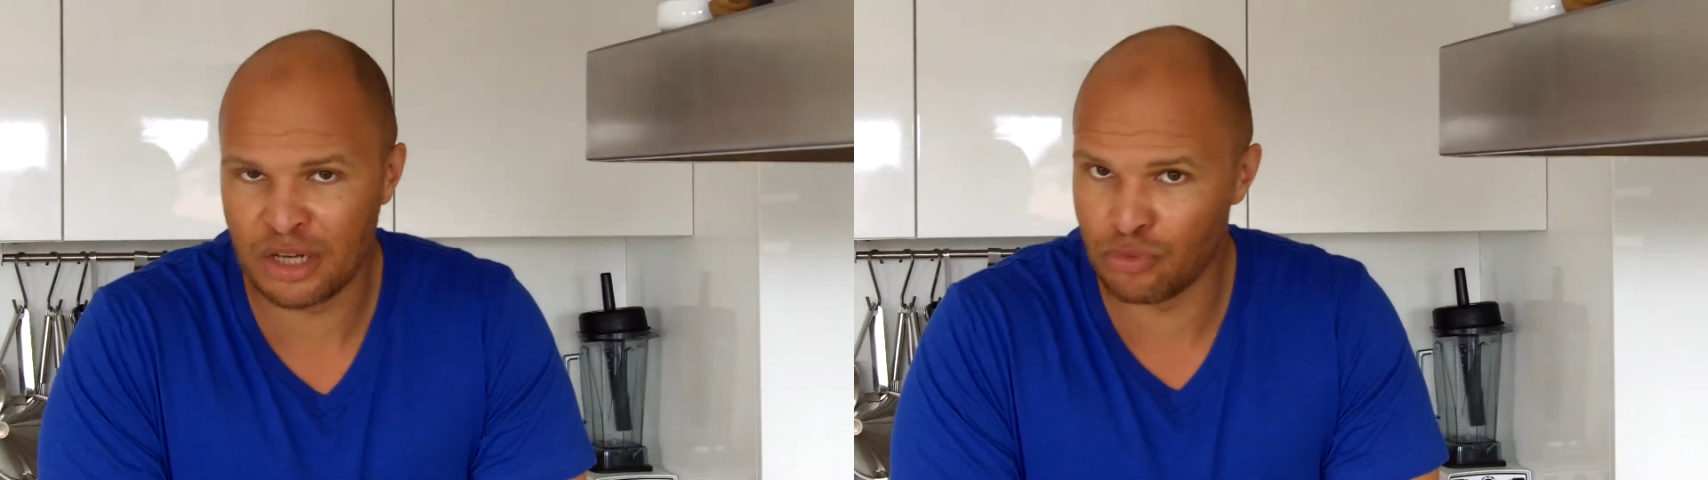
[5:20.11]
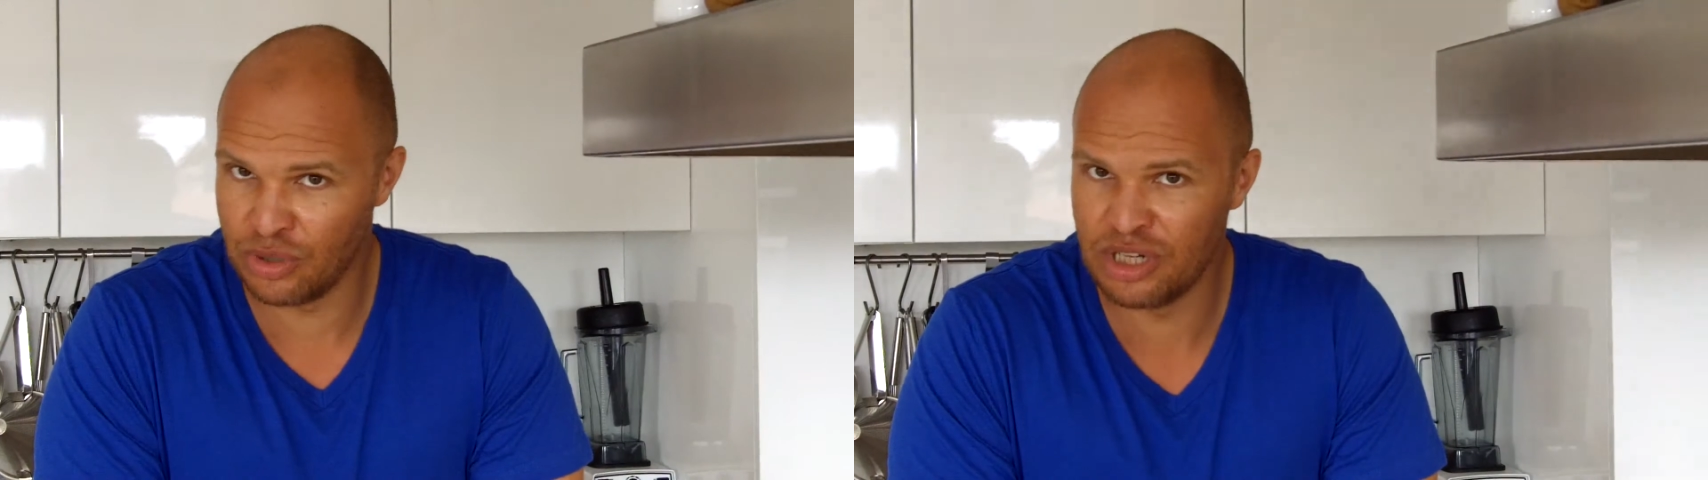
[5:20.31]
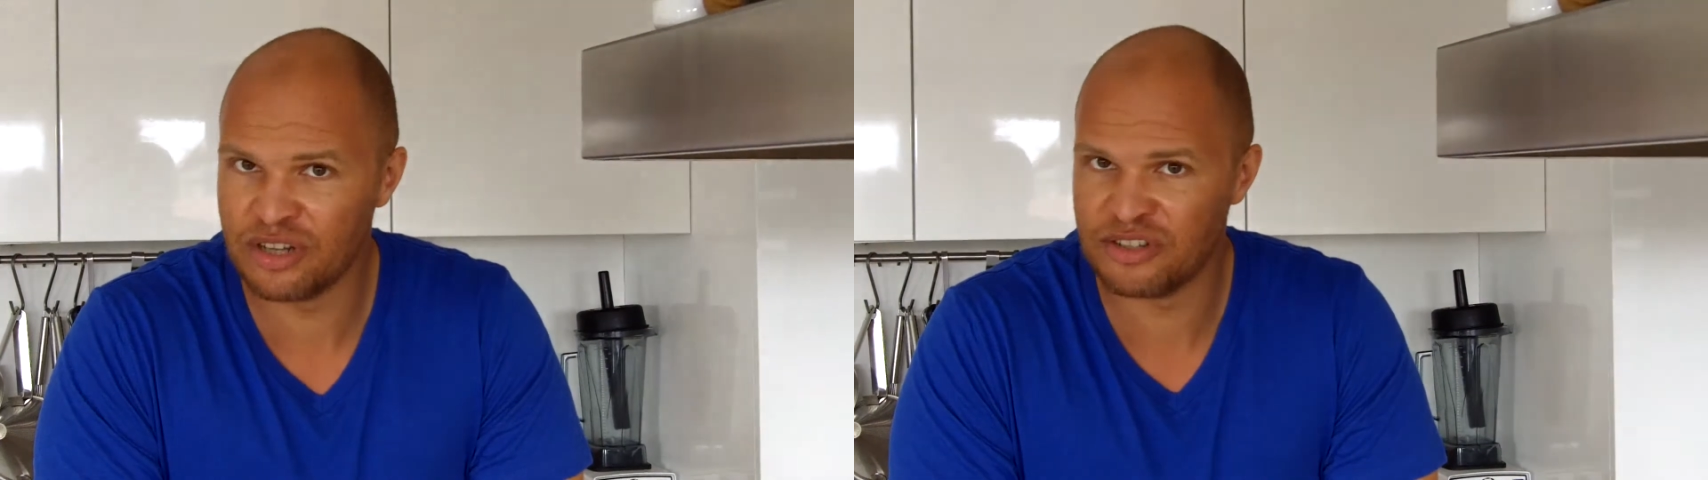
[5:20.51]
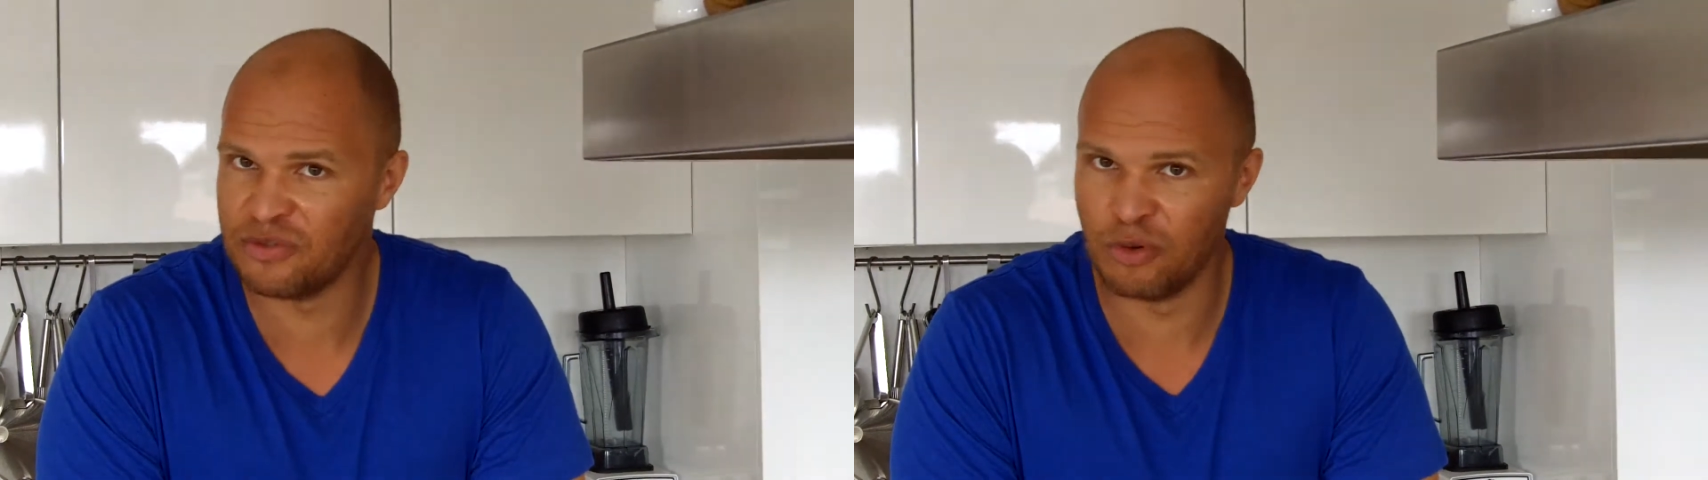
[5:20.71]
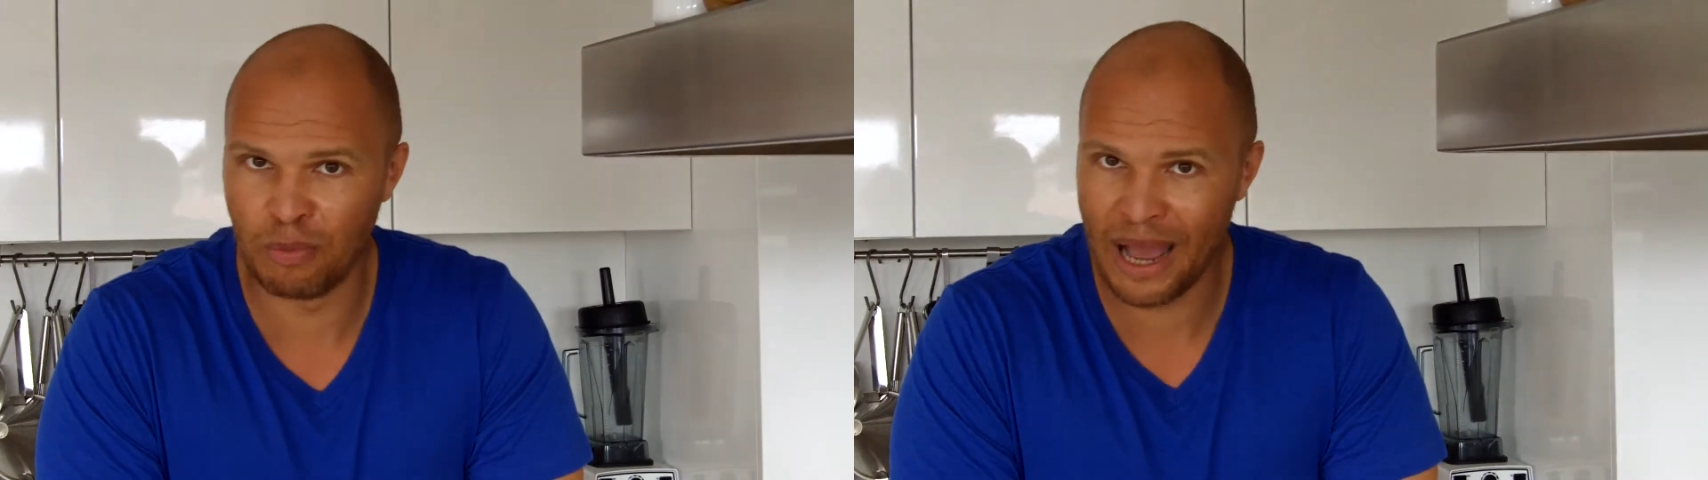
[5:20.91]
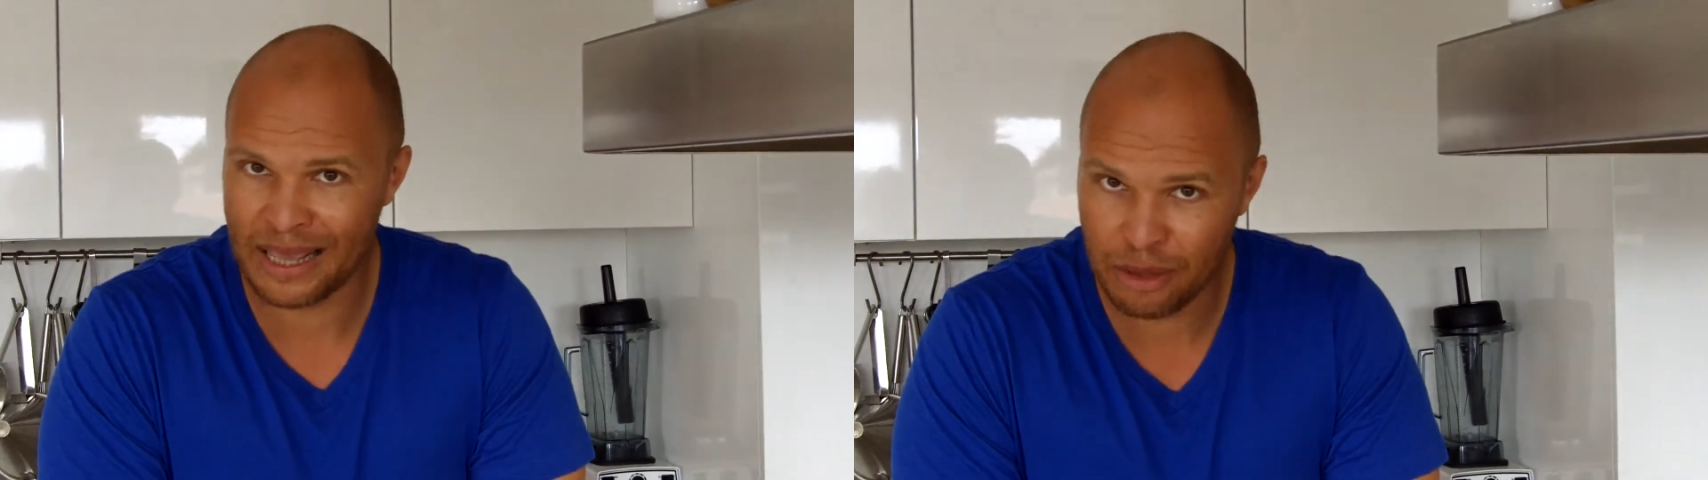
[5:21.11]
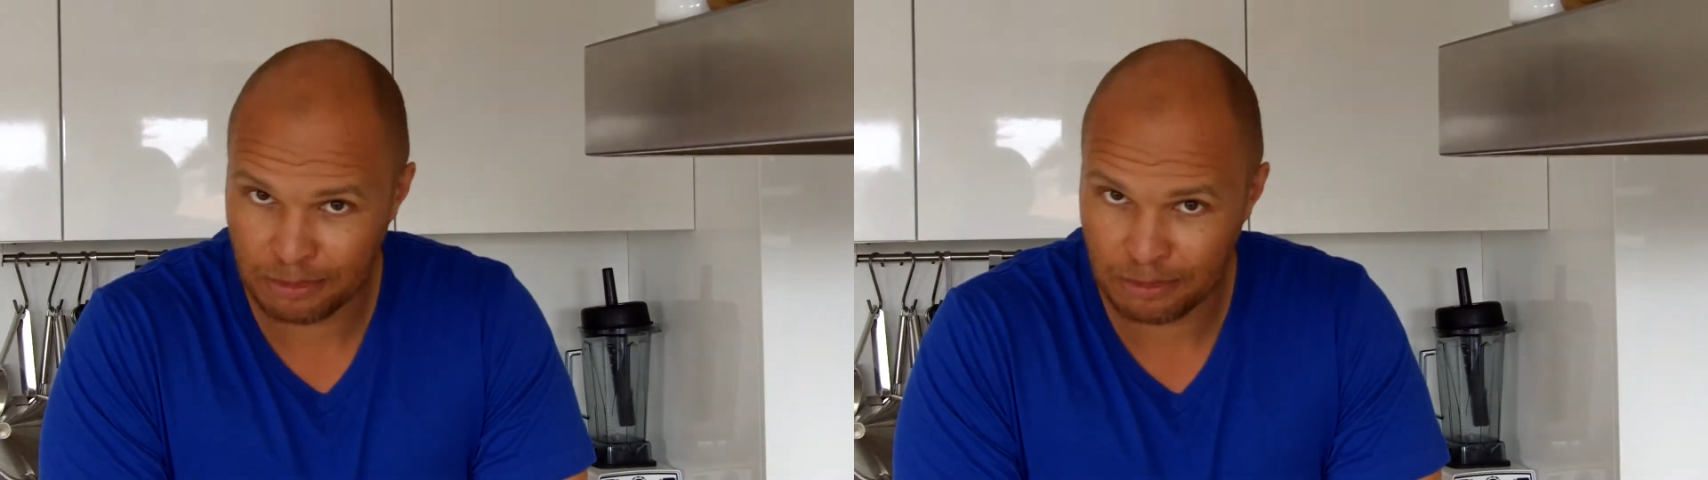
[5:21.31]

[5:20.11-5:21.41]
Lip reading: ingredients if you buy